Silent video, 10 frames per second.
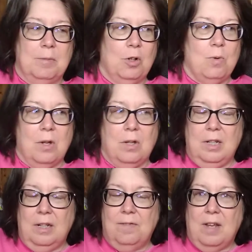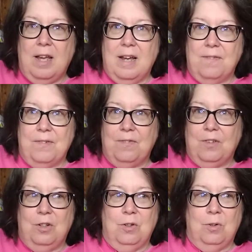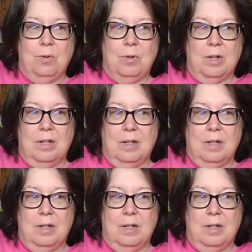Your quality of life. If you